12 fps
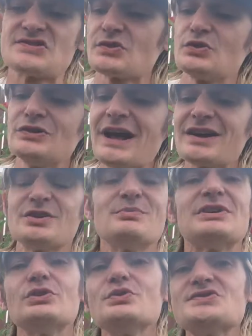so you're not going to
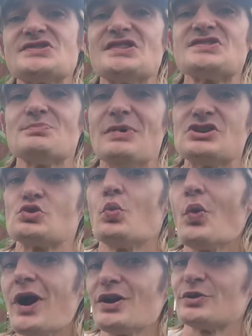be losing as much
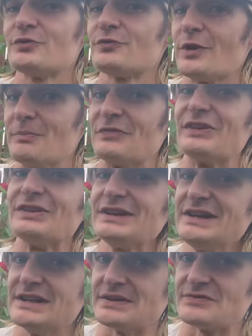water from the
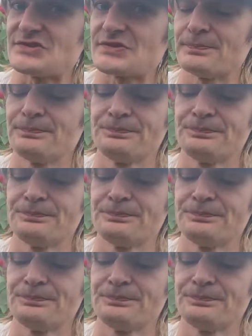leaves.